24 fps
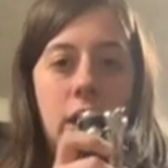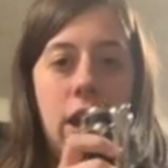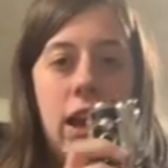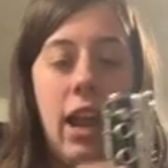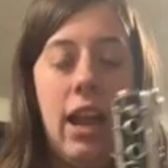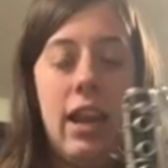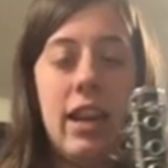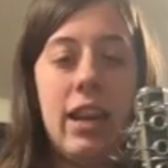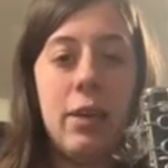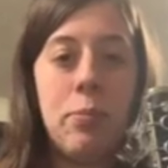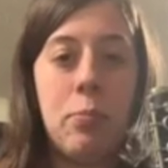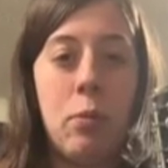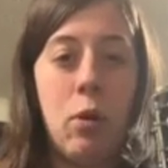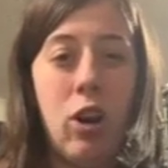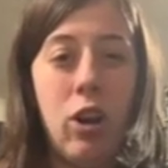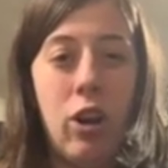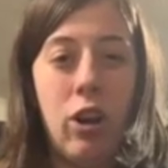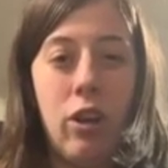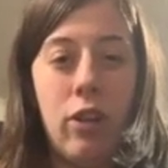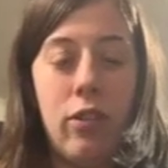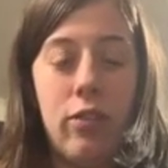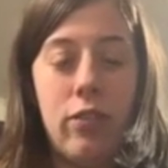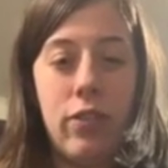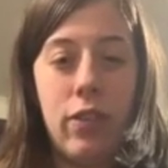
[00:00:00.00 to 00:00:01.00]
any part
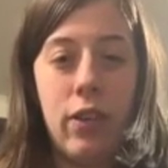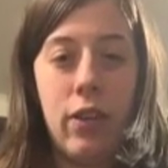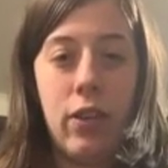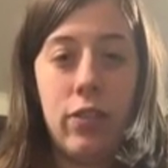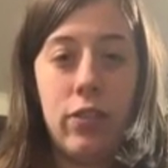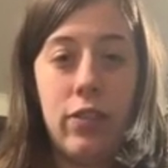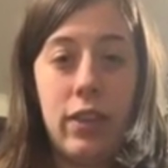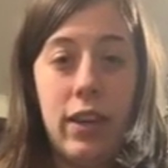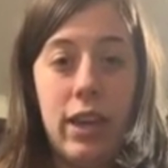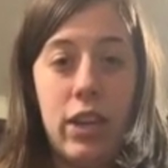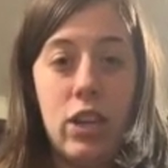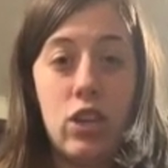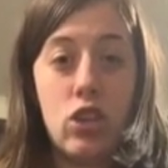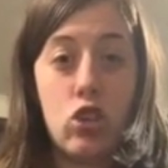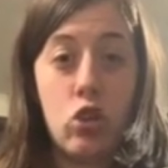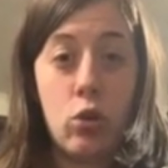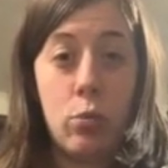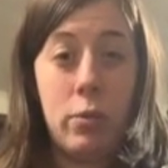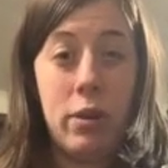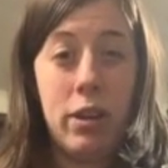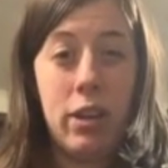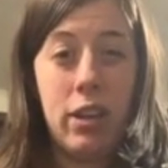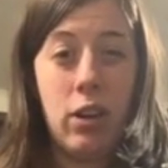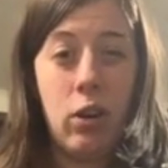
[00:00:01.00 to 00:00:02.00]
of the
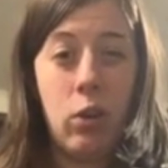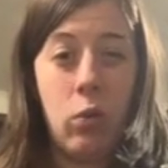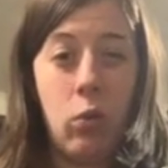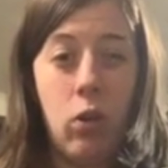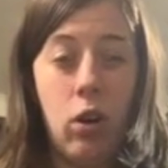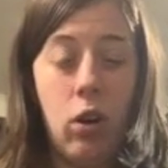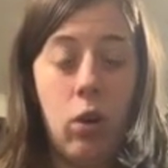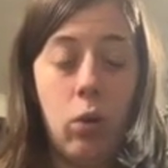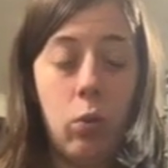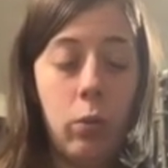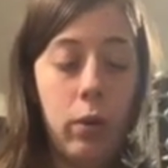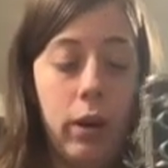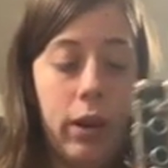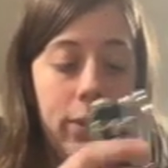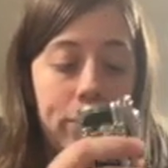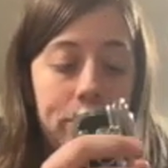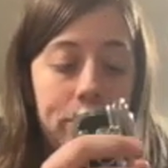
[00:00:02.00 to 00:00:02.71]
instrument in a wrong way.